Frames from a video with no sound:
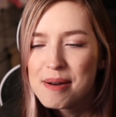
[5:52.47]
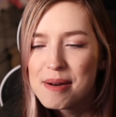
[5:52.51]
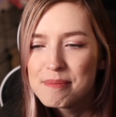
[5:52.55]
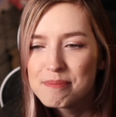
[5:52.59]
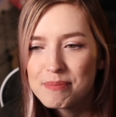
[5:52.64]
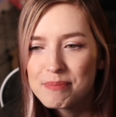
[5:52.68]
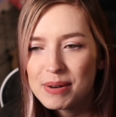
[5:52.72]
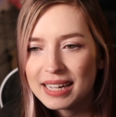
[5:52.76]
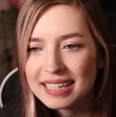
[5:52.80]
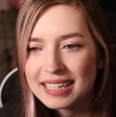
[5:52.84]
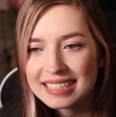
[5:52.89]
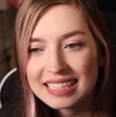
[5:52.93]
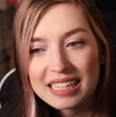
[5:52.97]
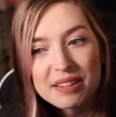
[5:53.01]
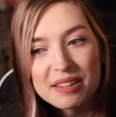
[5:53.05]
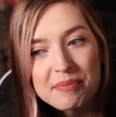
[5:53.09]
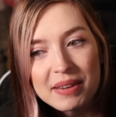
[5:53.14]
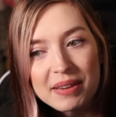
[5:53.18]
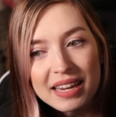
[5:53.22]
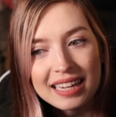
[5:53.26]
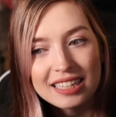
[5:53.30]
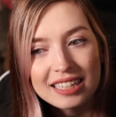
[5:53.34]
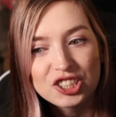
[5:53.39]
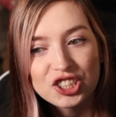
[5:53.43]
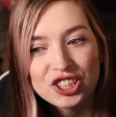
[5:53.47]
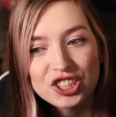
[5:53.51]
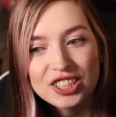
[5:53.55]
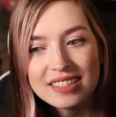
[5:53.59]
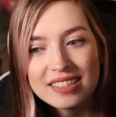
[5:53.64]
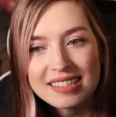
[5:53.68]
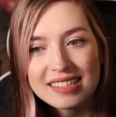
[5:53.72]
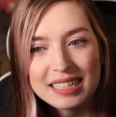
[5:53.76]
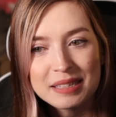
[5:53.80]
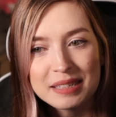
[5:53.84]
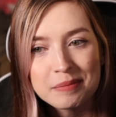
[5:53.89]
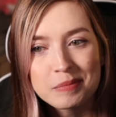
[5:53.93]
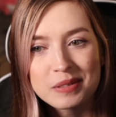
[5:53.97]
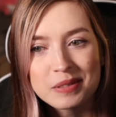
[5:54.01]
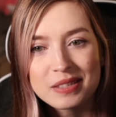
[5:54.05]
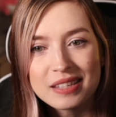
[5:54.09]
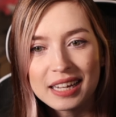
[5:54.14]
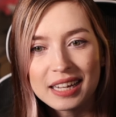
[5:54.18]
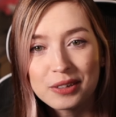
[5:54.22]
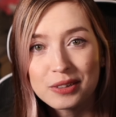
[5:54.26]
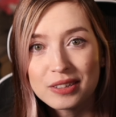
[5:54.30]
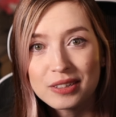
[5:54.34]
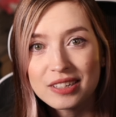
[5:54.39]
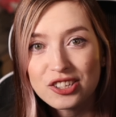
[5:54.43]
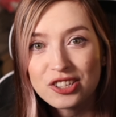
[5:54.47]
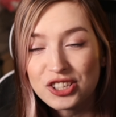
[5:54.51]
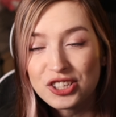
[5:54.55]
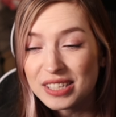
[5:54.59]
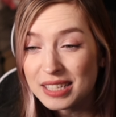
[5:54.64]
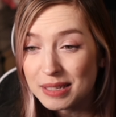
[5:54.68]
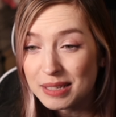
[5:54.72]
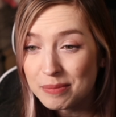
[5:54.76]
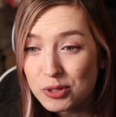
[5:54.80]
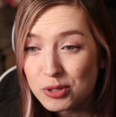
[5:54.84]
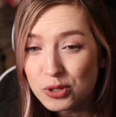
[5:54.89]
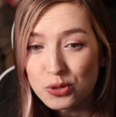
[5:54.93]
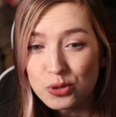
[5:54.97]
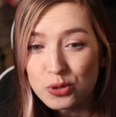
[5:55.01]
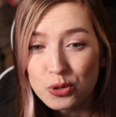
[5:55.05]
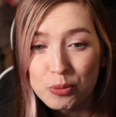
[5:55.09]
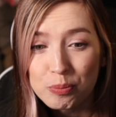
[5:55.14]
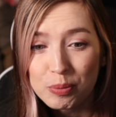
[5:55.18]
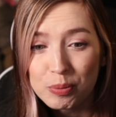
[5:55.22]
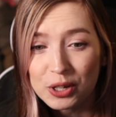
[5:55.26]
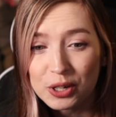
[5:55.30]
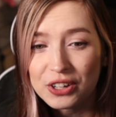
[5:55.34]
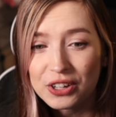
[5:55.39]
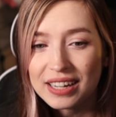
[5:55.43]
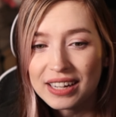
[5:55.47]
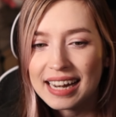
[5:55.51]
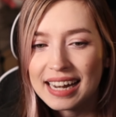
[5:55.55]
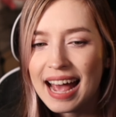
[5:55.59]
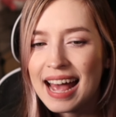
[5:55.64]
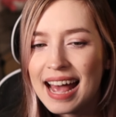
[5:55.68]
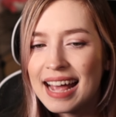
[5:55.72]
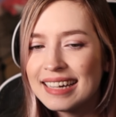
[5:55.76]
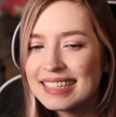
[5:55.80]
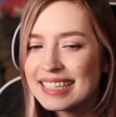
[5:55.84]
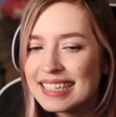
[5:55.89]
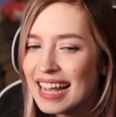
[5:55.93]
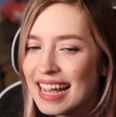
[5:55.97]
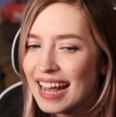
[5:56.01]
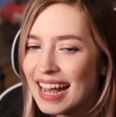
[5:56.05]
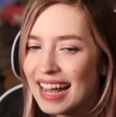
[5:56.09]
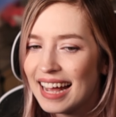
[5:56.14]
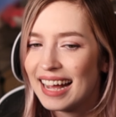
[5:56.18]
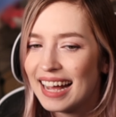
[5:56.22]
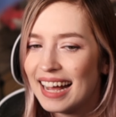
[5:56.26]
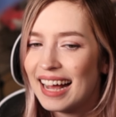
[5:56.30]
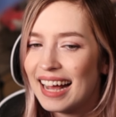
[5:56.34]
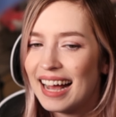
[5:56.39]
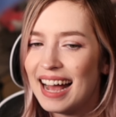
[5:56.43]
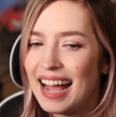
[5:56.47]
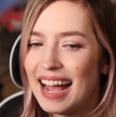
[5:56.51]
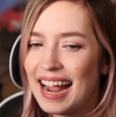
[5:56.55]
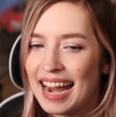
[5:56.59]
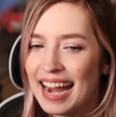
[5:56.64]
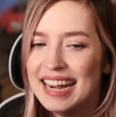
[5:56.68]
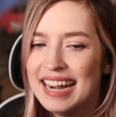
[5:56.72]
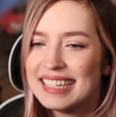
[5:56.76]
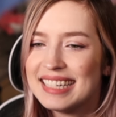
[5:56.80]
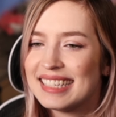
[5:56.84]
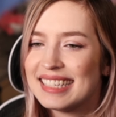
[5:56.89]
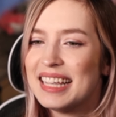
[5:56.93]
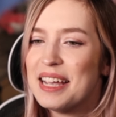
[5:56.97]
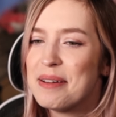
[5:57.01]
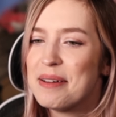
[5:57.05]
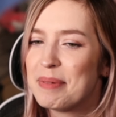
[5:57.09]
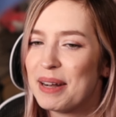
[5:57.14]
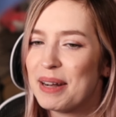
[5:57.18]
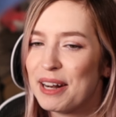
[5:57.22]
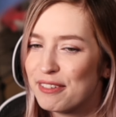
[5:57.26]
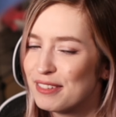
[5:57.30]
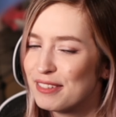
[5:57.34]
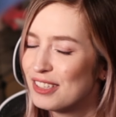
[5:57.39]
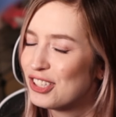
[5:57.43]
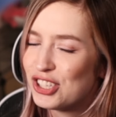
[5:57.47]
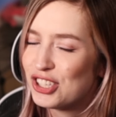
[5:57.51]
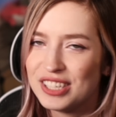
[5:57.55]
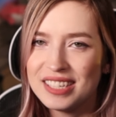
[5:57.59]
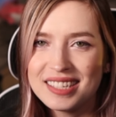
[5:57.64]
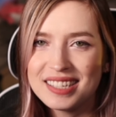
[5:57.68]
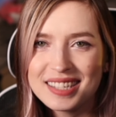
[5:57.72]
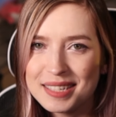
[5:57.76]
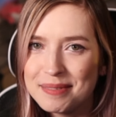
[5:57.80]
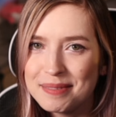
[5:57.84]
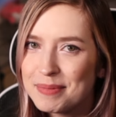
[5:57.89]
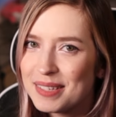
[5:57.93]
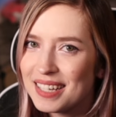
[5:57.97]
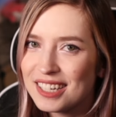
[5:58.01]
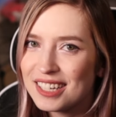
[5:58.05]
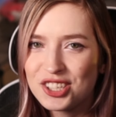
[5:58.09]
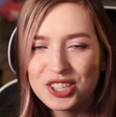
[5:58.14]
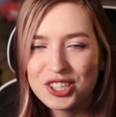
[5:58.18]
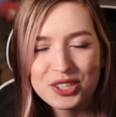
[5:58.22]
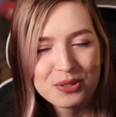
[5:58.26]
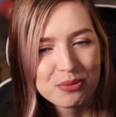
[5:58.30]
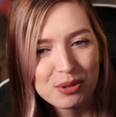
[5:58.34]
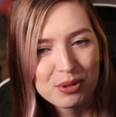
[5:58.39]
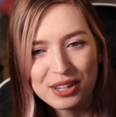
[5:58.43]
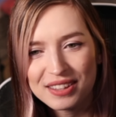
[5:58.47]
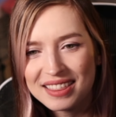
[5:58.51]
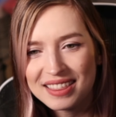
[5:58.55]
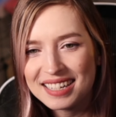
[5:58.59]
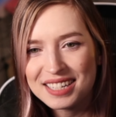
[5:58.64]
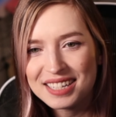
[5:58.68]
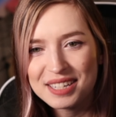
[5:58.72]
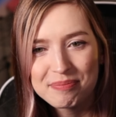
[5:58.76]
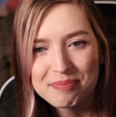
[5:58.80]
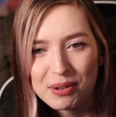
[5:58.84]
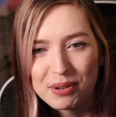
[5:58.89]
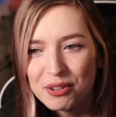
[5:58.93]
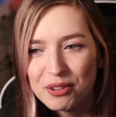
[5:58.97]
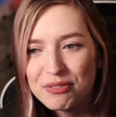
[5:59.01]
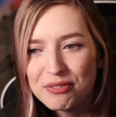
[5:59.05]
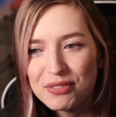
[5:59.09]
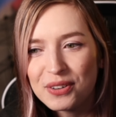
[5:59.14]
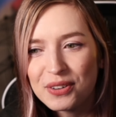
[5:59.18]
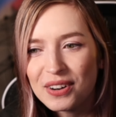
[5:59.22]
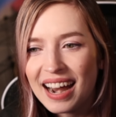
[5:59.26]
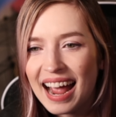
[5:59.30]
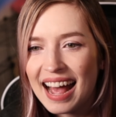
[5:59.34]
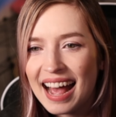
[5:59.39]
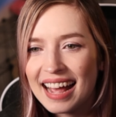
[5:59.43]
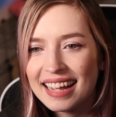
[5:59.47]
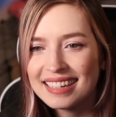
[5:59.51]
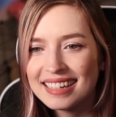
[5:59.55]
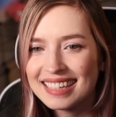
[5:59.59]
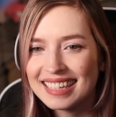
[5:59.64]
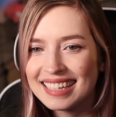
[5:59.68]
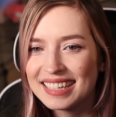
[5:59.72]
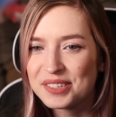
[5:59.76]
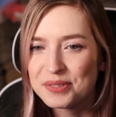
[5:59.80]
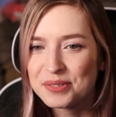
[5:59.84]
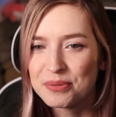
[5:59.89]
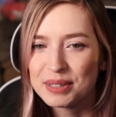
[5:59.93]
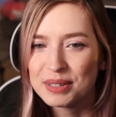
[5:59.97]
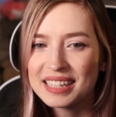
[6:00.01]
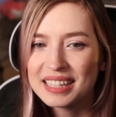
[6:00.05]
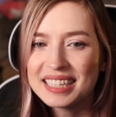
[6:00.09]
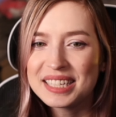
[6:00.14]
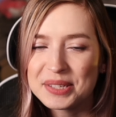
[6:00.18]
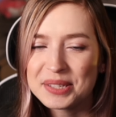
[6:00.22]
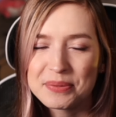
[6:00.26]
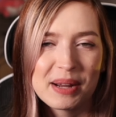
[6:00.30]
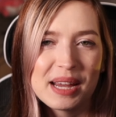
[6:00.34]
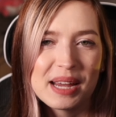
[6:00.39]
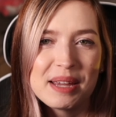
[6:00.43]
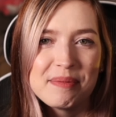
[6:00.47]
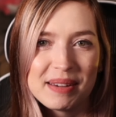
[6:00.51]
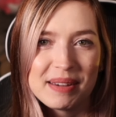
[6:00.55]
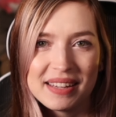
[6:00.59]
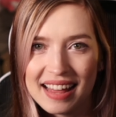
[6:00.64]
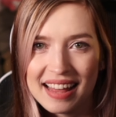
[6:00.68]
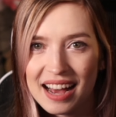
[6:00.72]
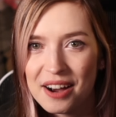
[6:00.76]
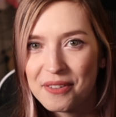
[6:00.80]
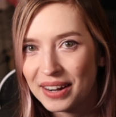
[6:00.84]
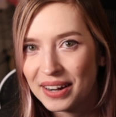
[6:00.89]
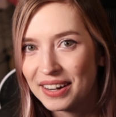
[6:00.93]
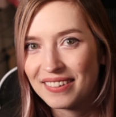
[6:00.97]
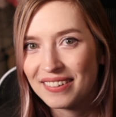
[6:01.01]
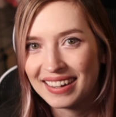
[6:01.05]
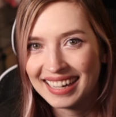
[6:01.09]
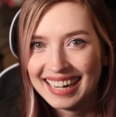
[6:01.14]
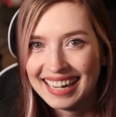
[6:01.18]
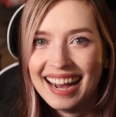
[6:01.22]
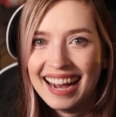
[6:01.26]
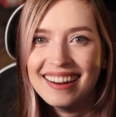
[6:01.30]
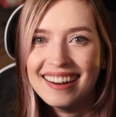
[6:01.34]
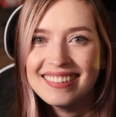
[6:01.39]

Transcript: But to me, she seems super good. And I hate to say it, but she seems like she's worth it to pull for and is really swaying me that way right now.